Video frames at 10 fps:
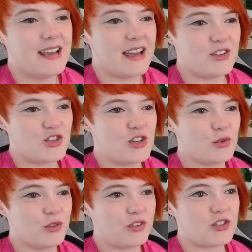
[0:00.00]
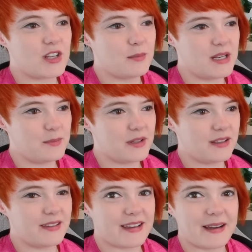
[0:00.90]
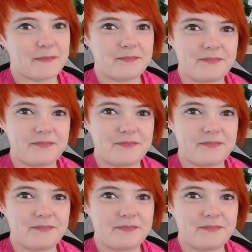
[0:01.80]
And she knows that she can manipulate that.